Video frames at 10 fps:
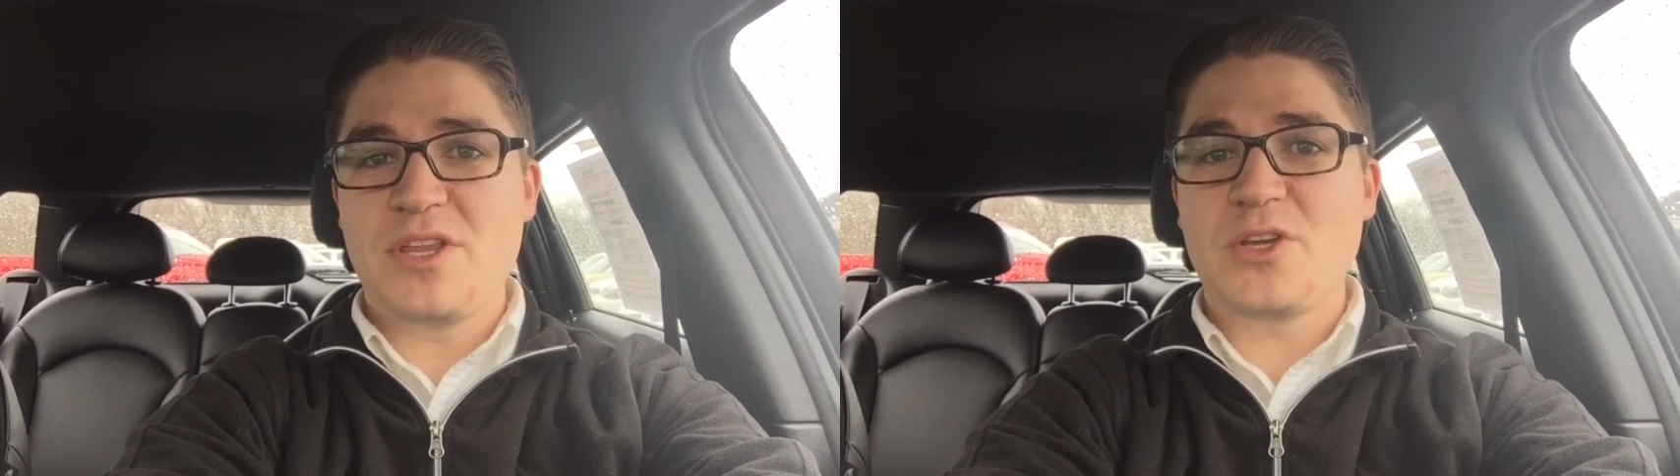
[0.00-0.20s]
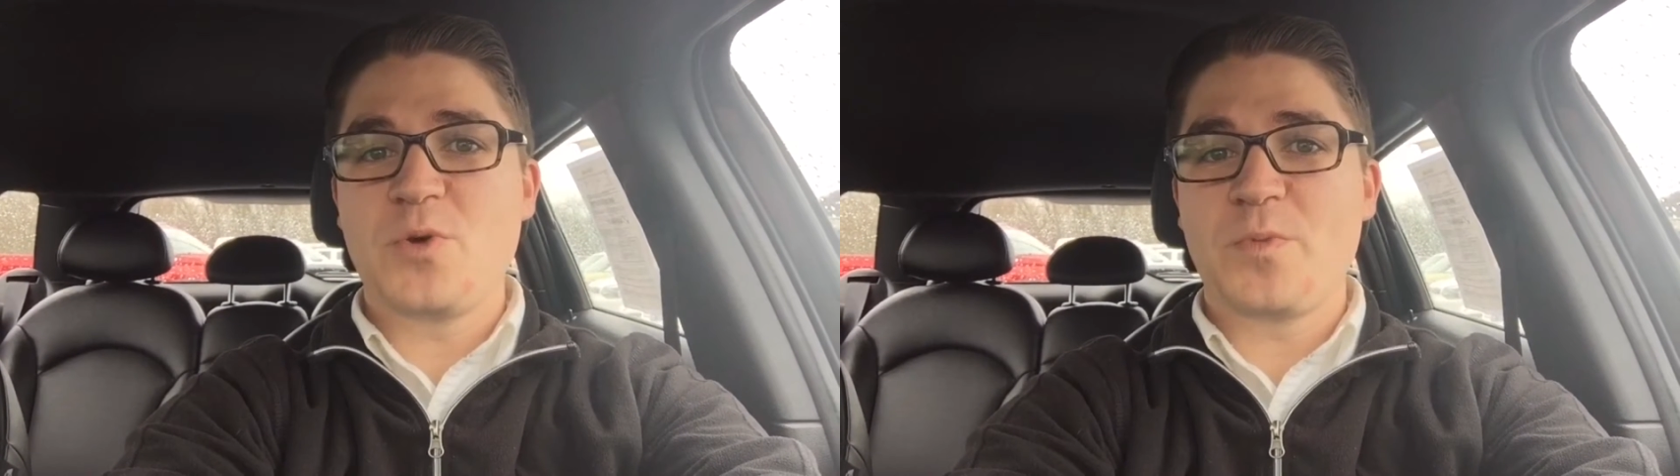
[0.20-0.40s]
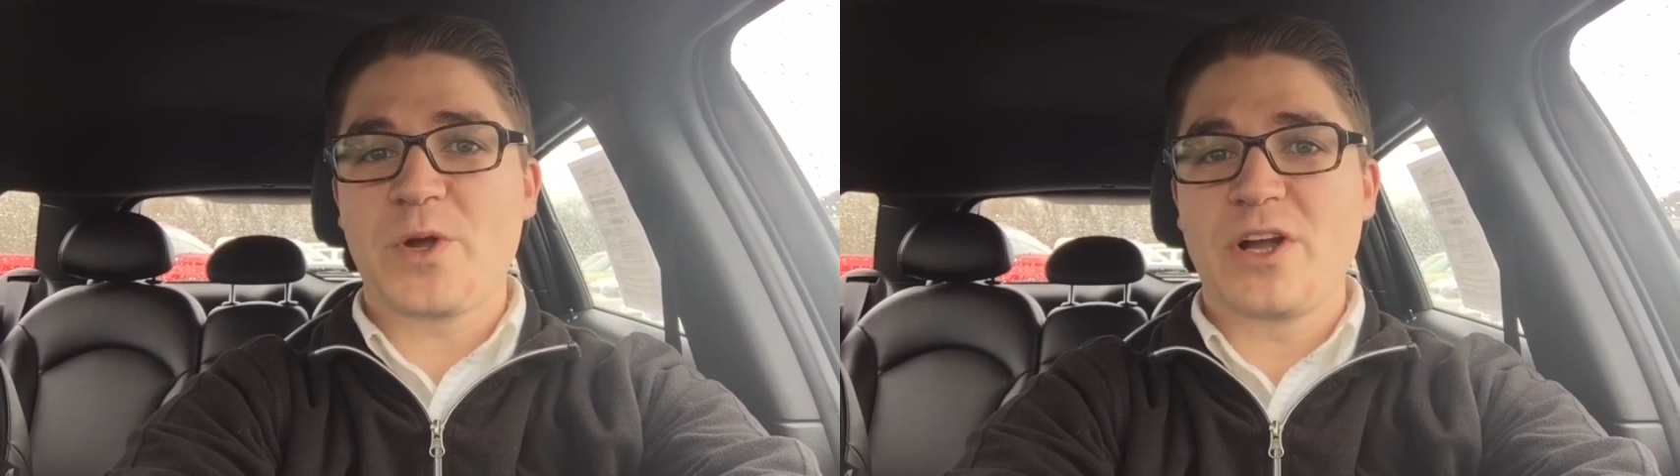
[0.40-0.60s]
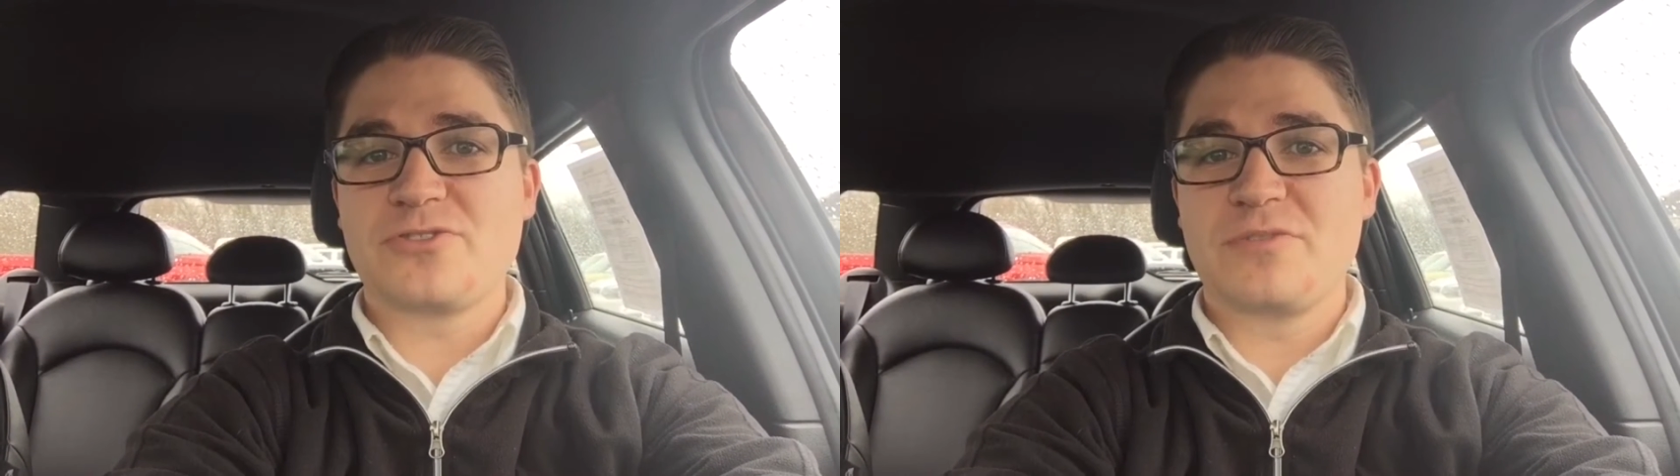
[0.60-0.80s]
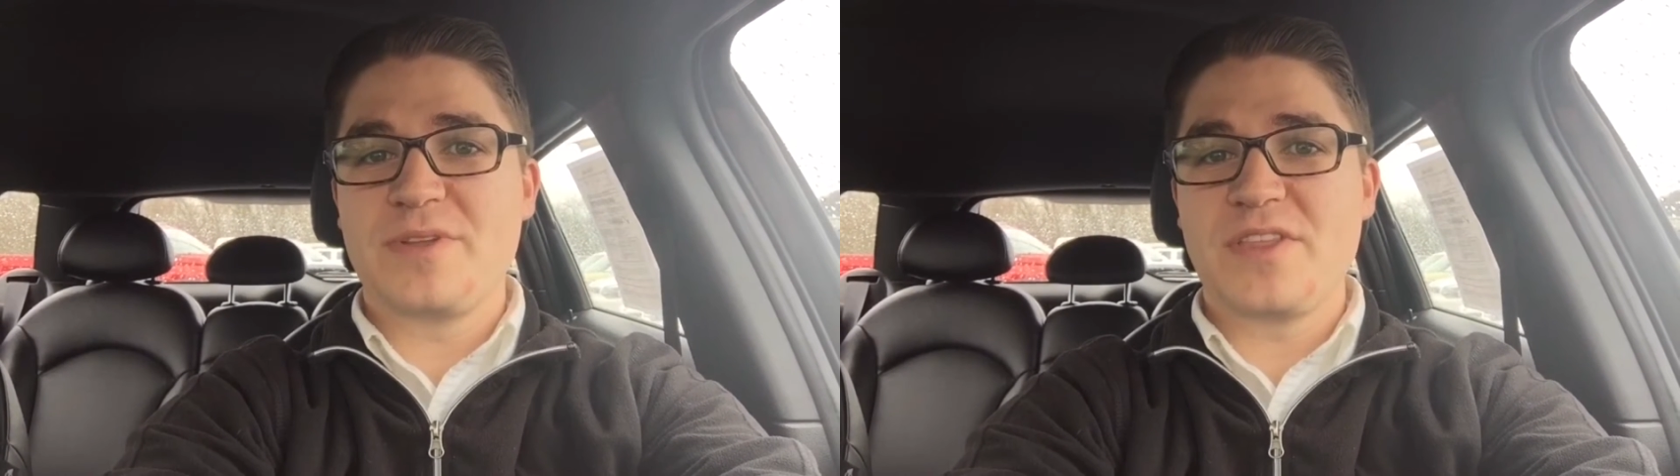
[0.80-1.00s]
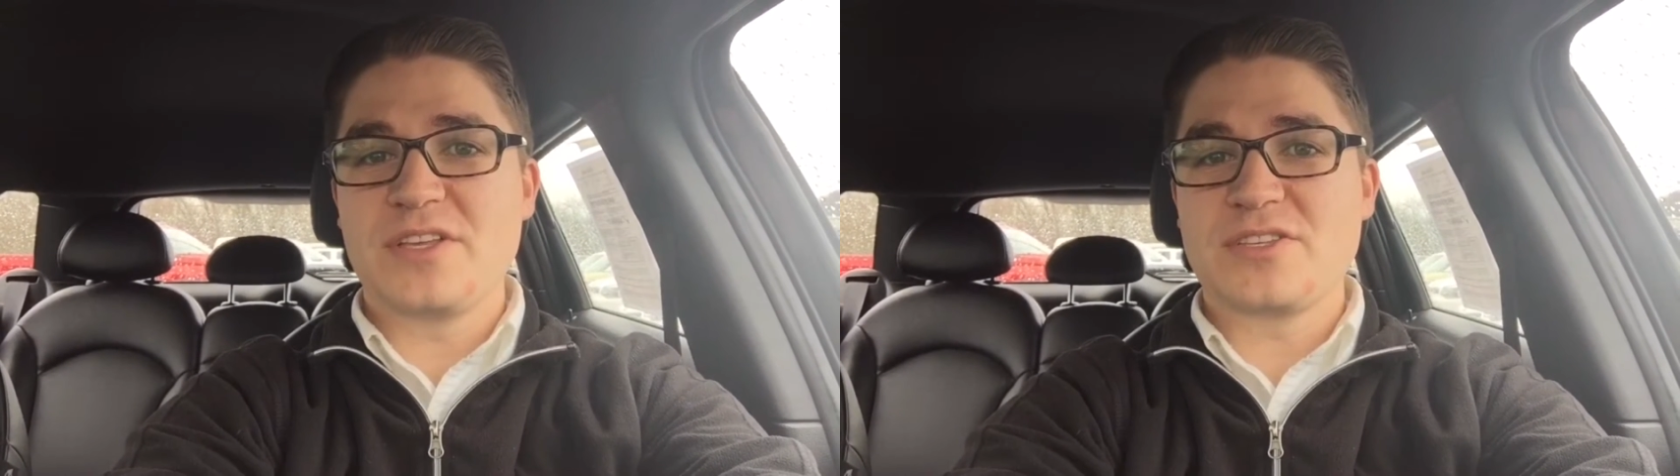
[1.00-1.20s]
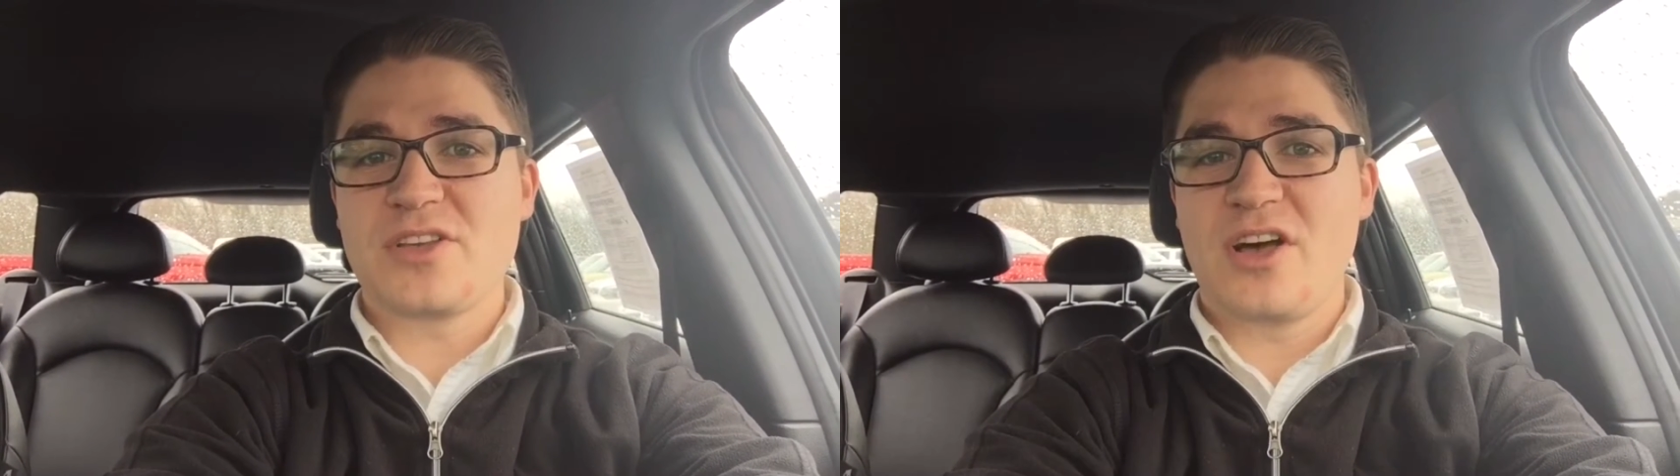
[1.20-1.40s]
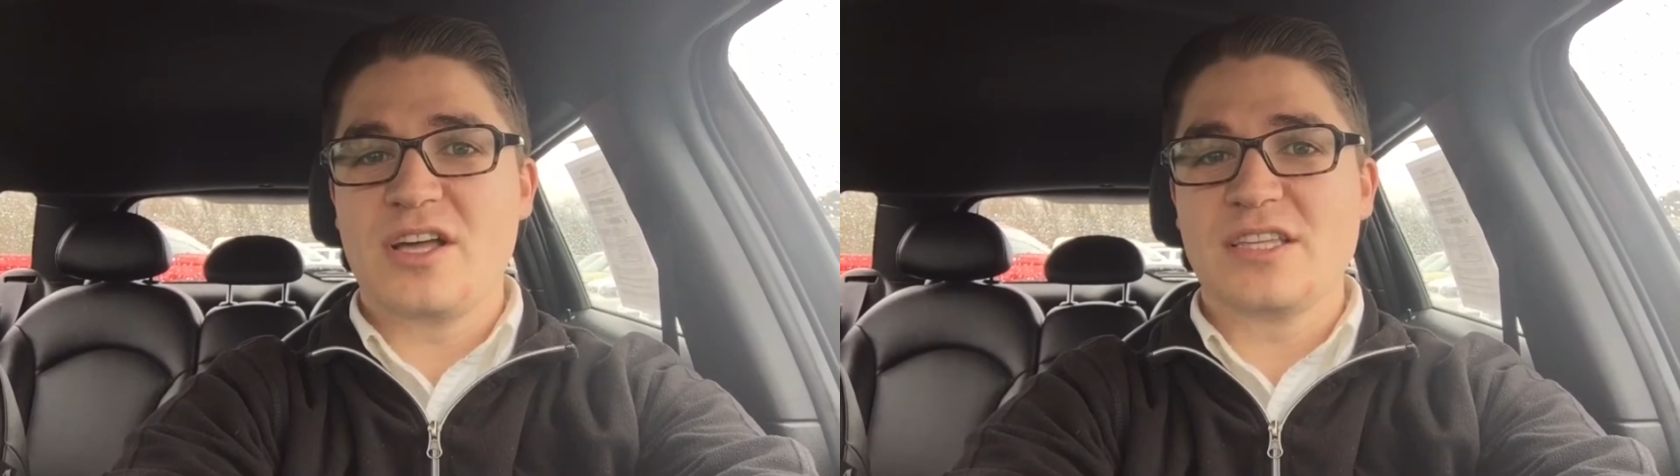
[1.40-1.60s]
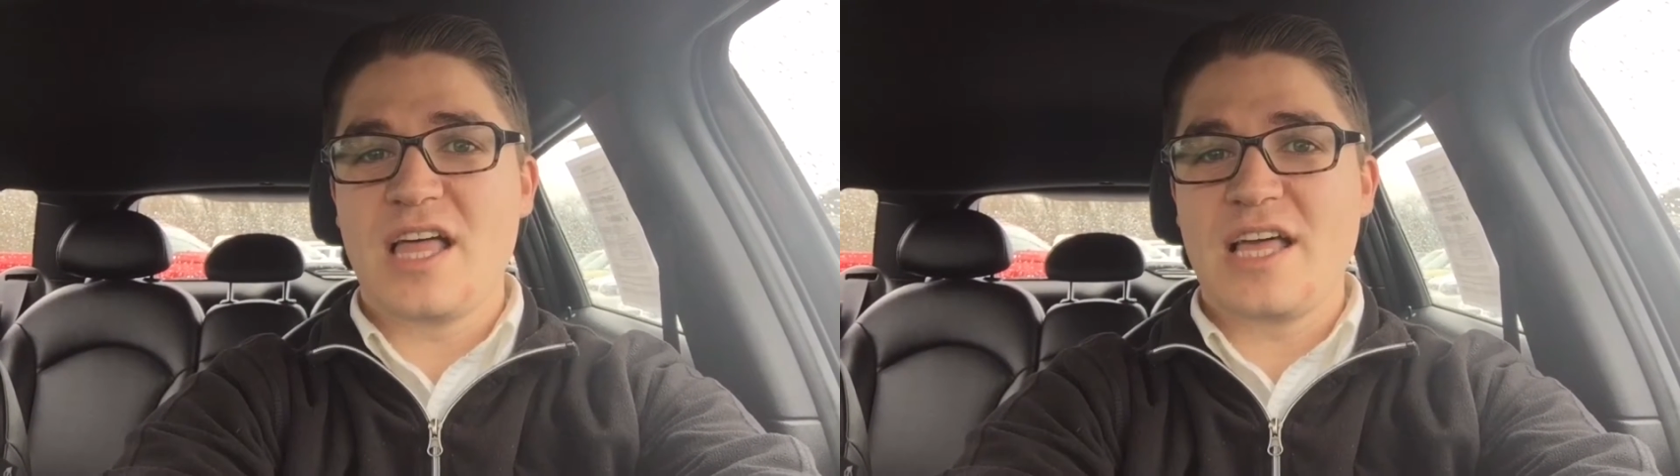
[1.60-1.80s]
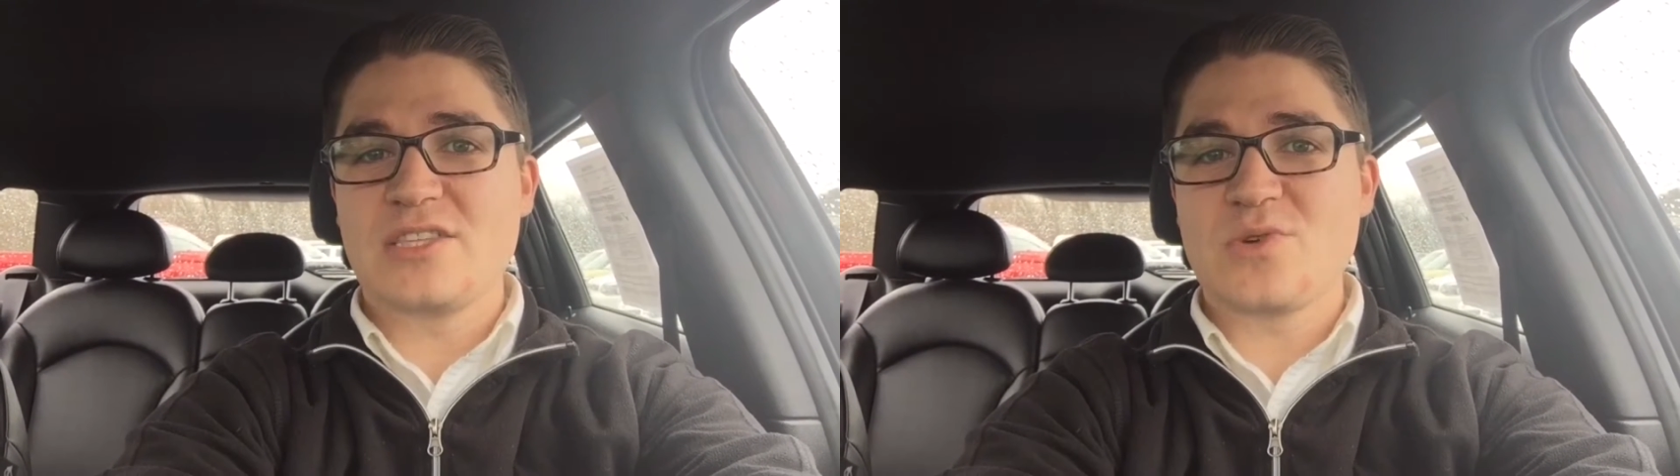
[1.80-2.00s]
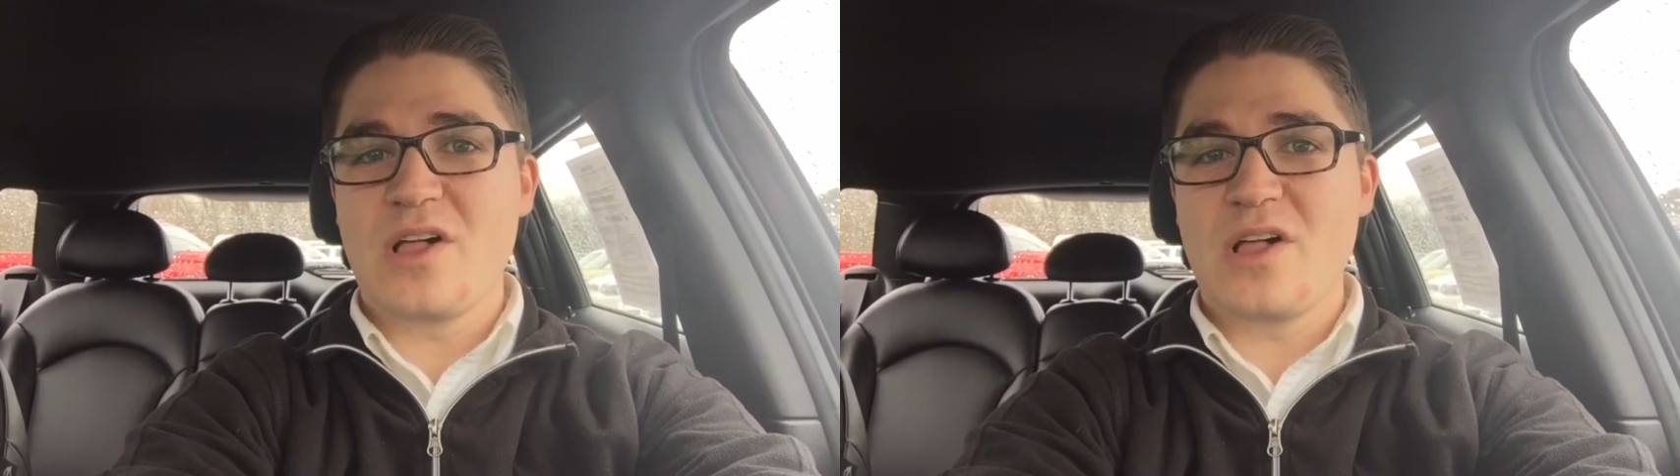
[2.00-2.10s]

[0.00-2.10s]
Mini Cooper Countryman that you saw online,